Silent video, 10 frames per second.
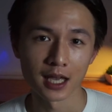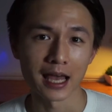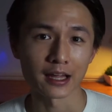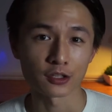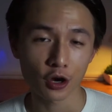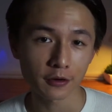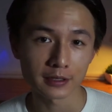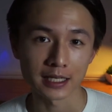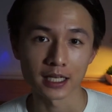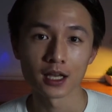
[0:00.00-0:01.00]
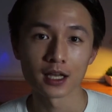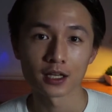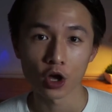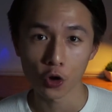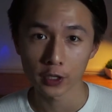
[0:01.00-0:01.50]
and currently
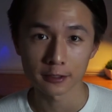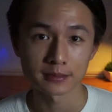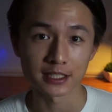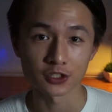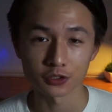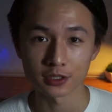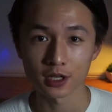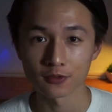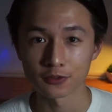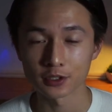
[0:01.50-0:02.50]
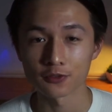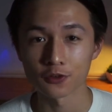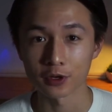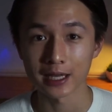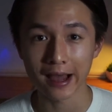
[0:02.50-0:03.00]
OHIP does not cover
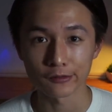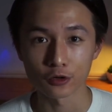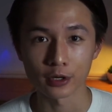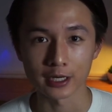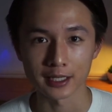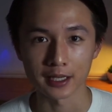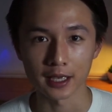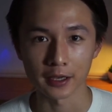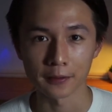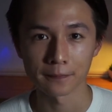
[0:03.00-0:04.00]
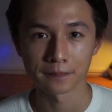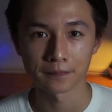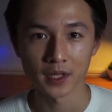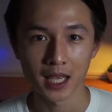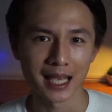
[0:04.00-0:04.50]
for chiropractic care.
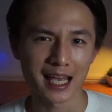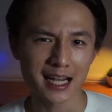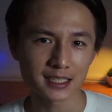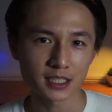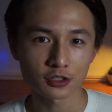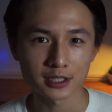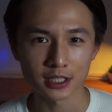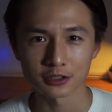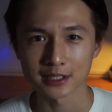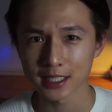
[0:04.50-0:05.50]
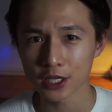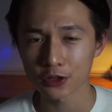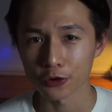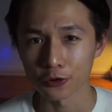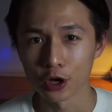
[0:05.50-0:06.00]
It is interesting to see
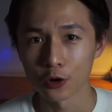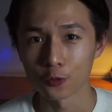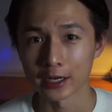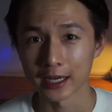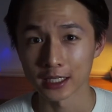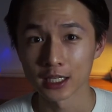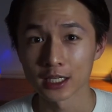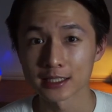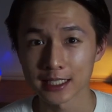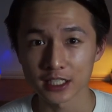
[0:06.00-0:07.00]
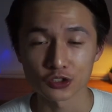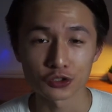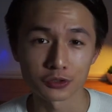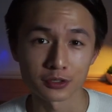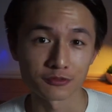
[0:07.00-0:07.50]
though, when I dig into the